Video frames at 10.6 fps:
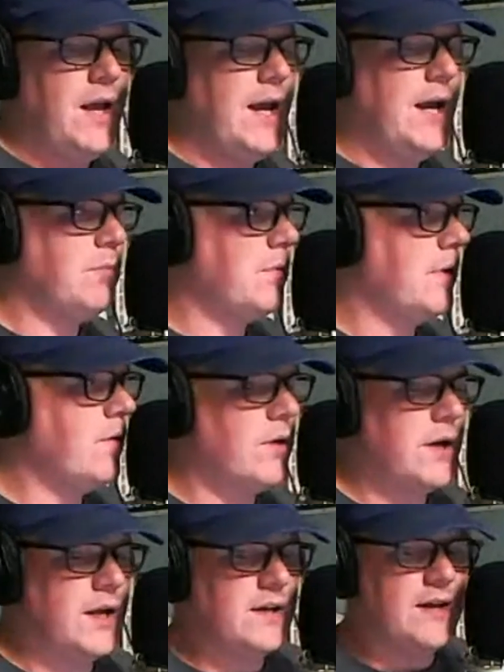And we're
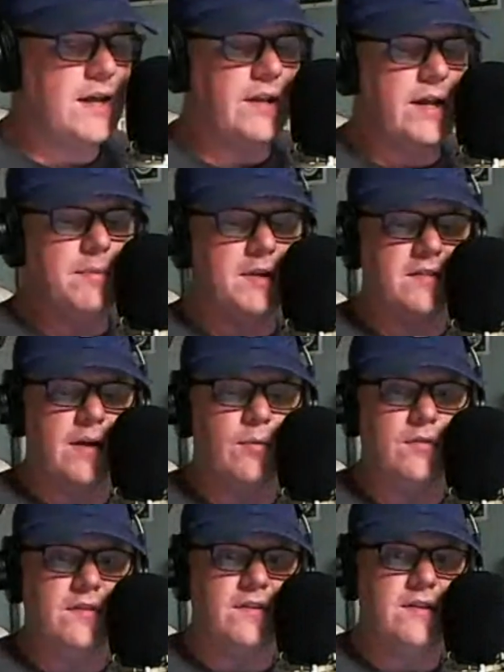recording a day late because I
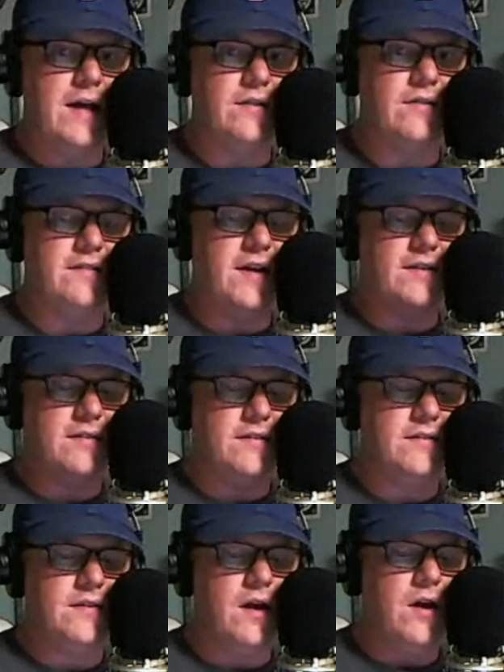was in Dallas,
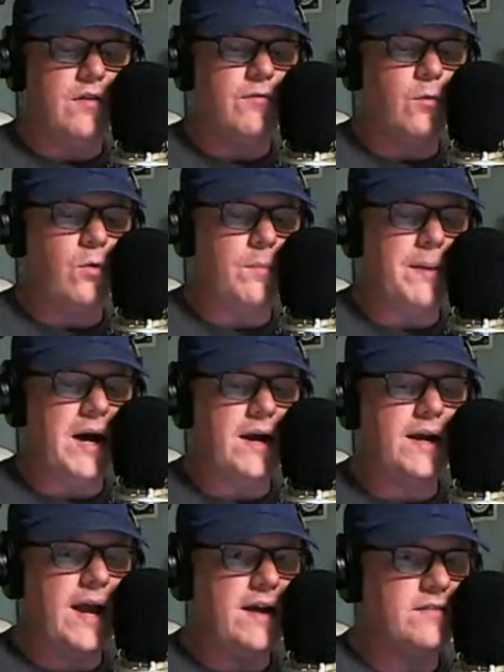Texas for
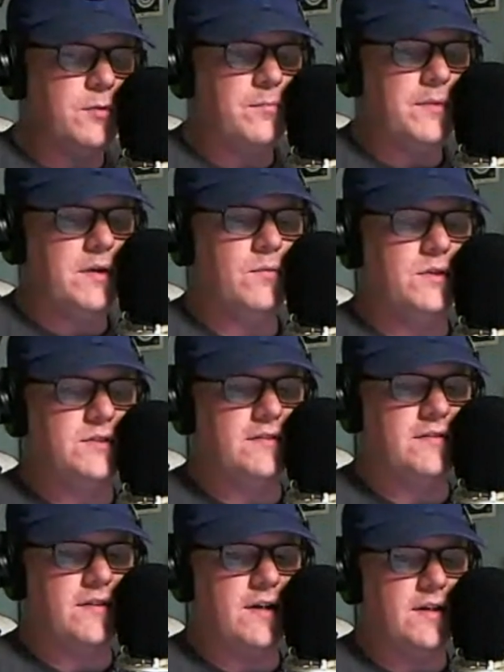Podcast Movement, which
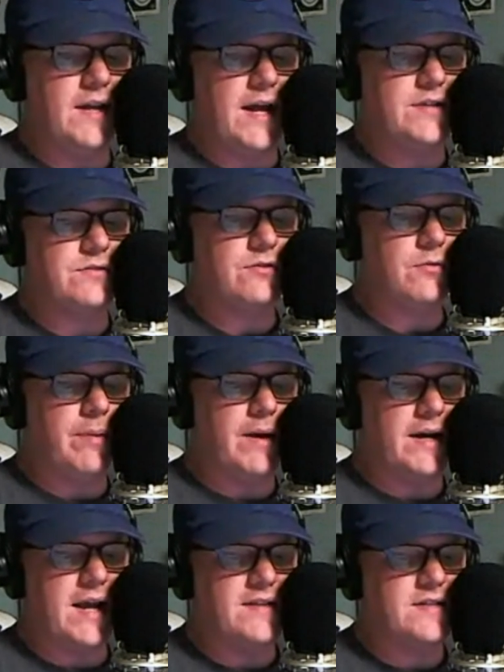is a national
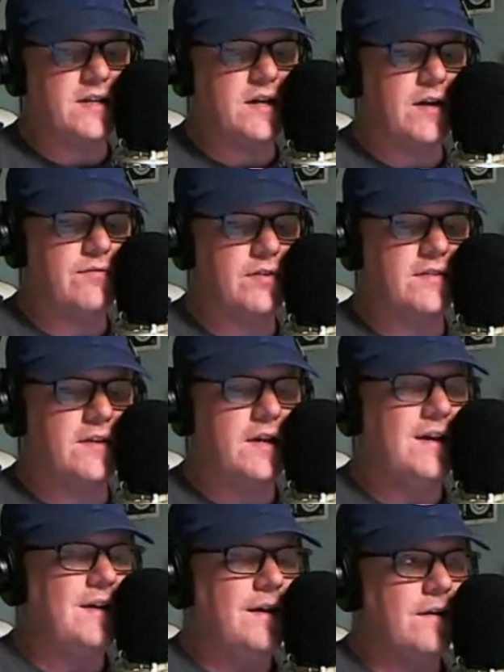podcasting conference.
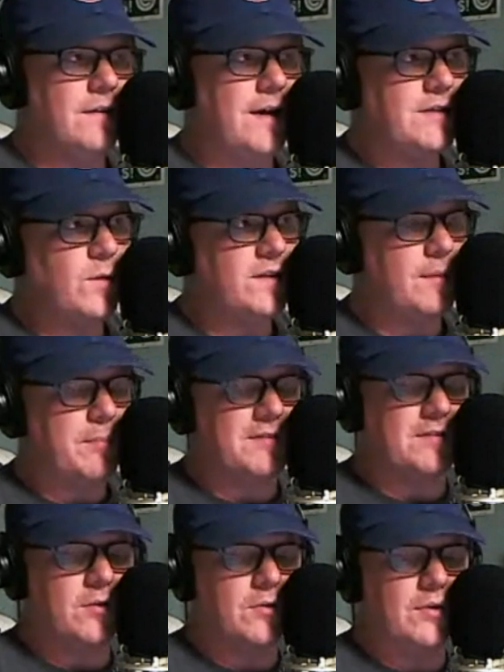On last week's
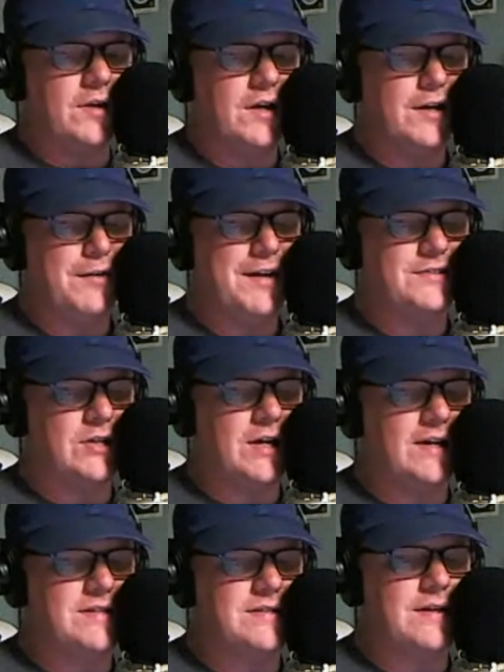episode, I asked you
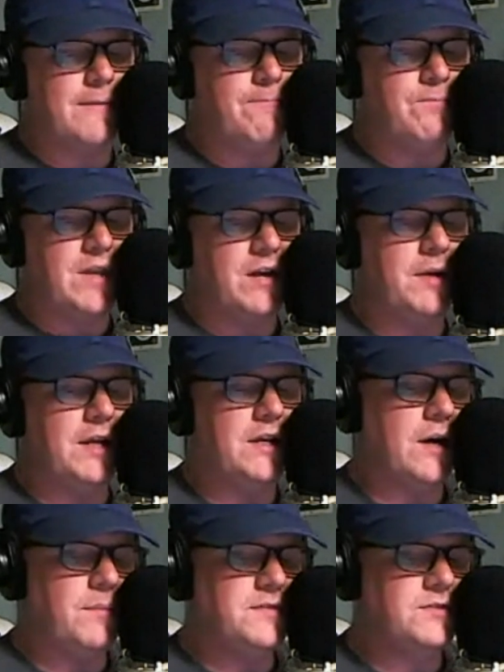guys how many
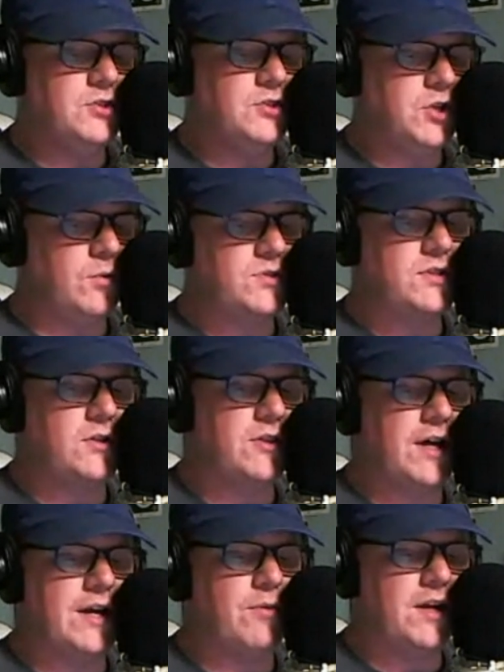Cubs jokes you
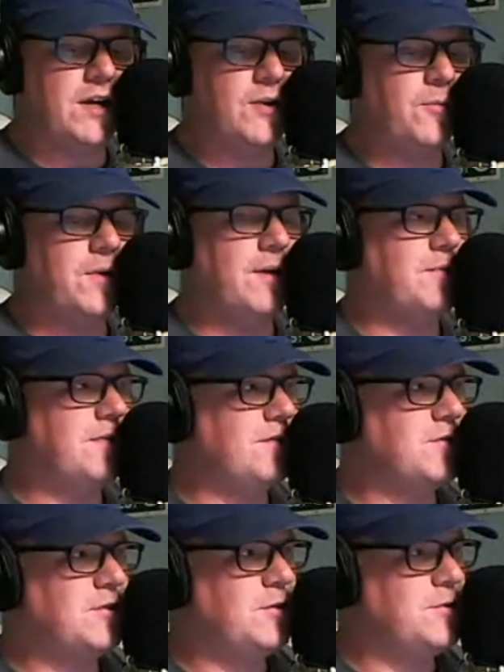thought I would hear when I was
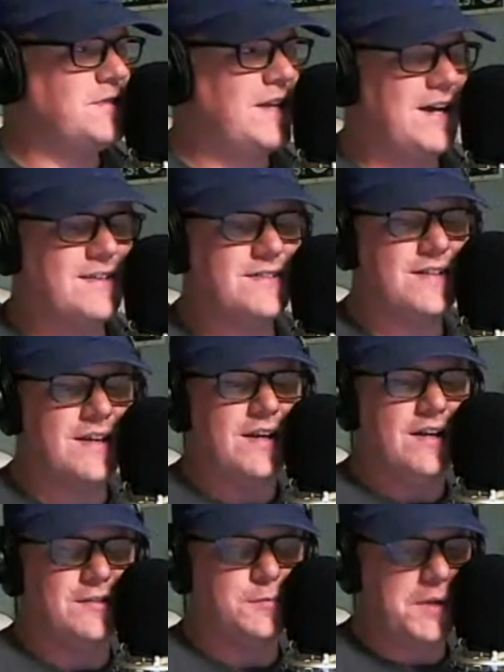introduced as
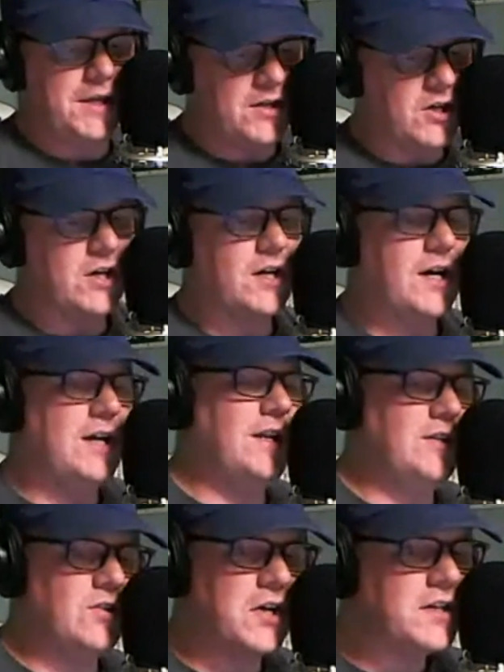a speaker, and
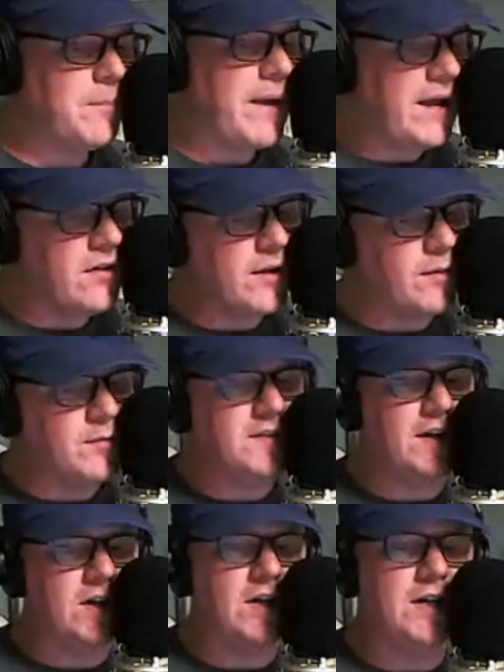then during the panel I was
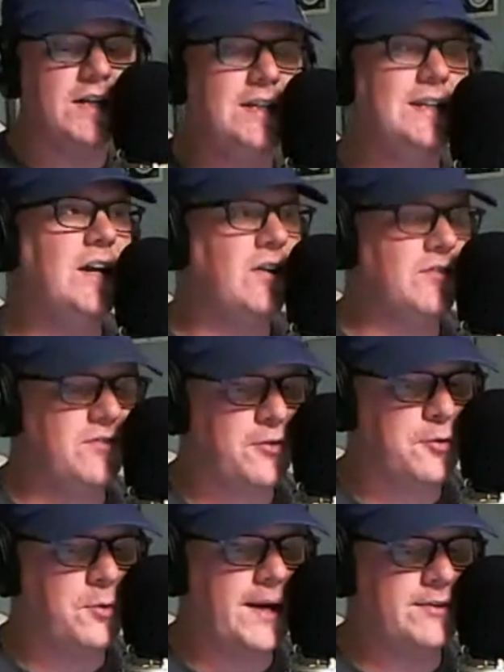sitting on, and then also
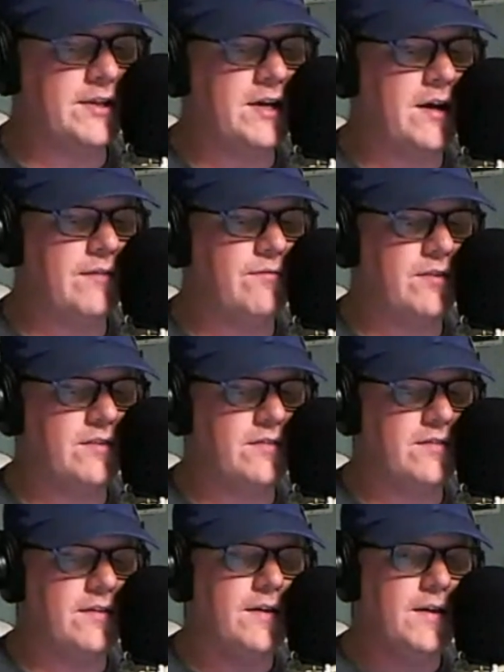throughout the conference.
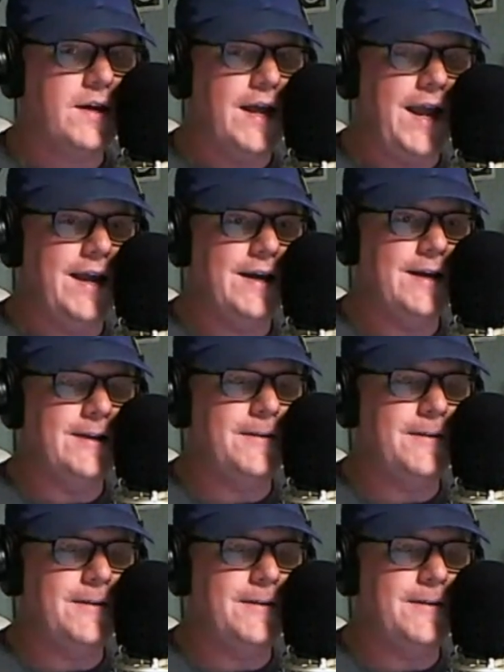And